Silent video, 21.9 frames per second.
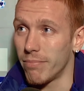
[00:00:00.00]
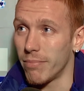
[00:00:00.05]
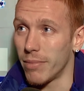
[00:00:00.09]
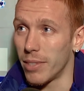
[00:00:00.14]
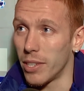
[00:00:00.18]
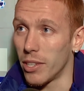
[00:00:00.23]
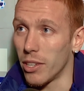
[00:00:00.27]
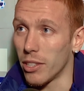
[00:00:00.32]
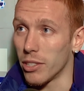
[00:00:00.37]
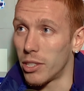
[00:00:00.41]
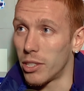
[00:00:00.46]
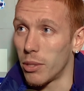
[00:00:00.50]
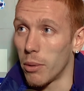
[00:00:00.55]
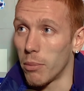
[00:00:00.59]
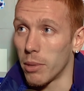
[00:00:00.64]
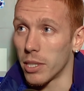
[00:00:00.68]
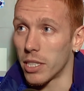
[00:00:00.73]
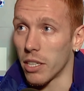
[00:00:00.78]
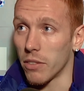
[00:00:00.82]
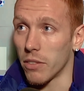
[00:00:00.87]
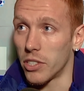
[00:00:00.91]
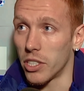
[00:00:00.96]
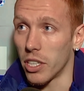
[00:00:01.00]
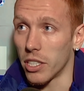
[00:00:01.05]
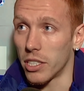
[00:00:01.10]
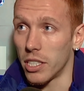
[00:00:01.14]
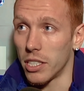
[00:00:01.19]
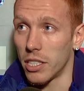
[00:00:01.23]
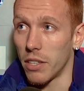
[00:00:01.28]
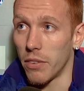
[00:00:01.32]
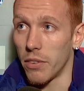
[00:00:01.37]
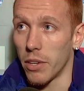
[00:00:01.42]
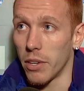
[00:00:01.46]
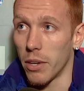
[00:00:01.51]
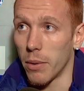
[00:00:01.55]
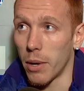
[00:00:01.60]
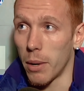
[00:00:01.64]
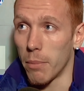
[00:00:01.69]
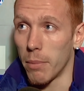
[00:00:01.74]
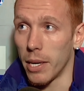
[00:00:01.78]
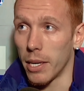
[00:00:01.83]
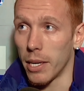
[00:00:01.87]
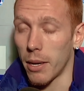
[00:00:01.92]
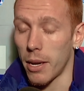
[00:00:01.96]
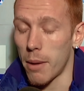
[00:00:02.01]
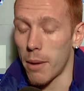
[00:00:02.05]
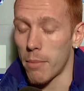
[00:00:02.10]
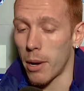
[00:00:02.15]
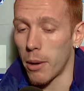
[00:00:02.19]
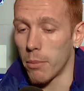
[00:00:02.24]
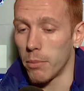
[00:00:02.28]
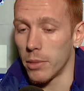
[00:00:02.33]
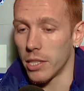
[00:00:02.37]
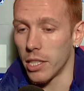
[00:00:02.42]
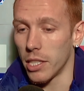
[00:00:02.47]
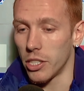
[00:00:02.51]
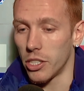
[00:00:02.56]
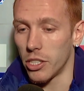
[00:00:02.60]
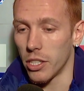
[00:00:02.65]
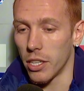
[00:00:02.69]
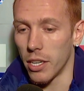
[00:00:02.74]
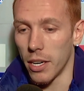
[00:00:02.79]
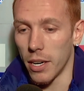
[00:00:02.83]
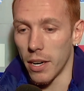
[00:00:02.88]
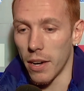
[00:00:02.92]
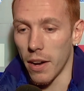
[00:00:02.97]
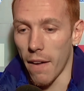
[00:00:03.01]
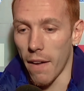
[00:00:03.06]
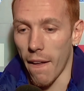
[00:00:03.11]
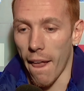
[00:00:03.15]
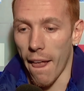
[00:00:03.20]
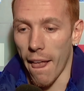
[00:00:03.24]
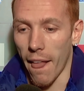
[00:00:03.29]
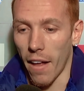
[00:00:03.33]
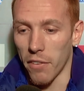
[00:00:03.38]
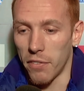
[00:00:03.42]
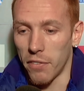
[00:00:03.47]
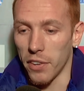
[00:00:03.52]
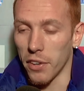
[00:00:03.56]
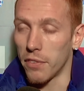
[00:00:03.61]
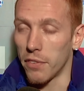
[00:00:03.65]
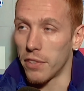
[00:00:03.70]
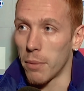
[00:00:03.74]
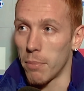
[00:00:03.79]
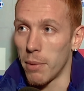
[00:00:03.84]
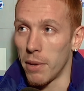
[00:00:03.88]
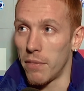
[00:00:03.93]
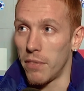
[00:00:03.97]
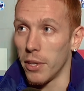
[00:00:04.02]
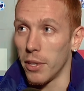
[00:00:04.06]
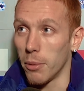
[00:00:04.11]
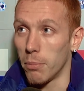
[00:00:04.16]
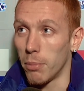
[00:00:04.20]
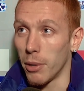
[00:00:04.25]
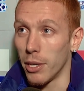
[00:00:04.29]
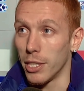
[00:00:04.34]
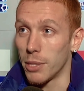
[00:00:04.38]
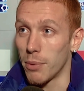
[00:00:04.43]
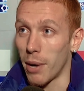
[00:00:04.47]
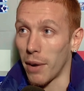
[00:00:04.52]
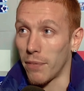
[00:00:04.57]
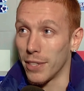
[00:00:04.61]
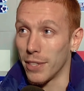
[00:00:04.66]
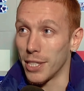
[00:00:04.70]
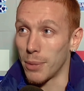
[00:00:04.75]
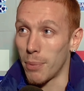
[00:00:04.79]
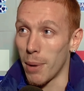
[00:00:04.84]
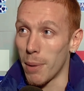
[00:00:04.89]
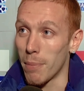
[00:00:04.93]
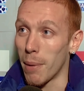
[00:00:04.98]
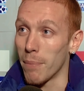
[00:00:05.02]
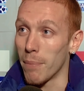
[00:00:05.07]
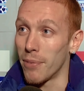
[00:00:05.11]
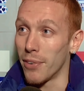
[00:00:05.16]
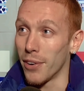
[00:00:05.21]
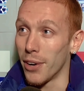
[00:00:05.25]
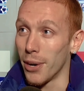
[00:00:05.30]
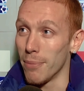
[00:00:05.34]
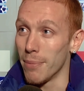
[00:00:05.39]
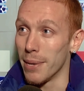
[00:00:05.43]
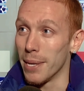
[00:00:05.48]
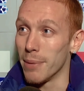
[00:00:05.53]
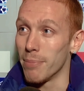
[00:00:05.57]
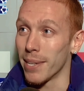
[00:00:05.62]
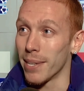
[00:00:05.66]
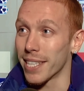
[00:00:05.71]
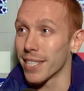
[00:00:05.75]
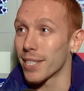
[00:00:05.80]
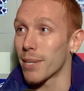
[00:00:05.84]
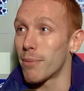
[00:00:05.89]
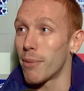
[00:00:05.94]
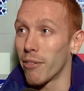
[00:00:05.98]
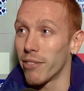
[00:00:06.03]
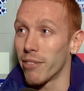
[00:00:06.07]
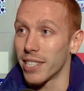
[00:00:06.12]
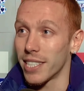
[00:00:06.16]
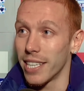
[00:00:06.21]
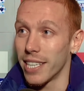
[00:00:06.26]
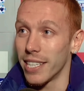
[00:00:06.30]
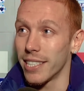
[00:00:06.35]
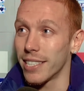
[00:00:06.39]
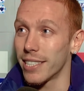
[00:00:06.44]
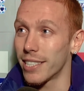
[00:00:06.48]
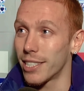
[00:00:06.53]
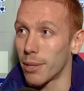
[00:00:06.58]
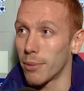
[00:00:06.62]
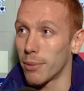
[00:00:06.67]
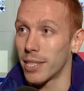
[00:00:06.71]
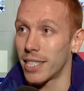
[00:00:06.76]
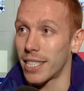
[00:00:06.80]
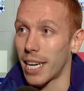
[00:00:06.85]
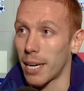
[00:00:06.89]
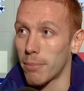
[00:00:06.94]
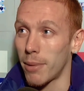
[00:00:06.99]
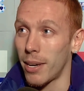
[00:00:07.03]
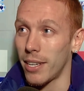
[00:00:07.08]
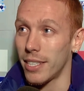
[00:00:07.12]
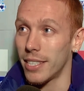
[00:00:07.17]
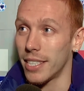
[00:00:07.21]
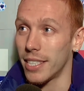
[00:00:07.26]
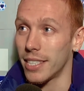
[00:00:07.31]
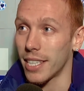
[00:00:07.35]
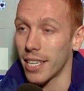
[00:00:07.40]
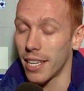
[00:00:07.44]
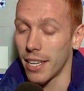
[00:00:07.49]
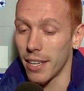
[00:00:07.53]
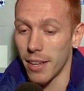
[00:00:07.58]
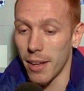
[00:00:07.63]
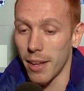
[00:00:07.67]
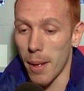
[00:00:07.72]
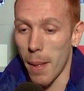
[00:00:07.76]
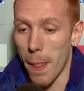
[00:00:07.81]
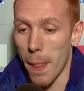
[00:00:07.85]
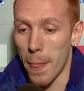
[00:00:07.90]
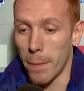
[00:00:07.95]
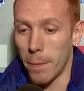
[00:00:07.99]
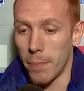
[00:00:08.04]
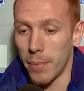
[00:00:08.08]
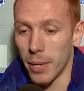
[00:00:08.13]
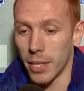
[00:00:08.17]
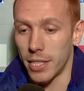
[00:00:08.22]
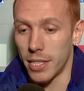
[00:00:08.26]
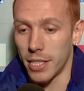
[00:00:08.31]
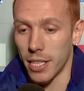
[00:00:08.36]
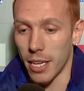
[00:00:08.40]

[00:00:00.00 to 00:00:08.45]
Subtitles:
not doing myself justice, if you know what I mean. I am out of position, and I feel for the midfield boys who have to sweep up for me because I'm obviously so attack-minded. But,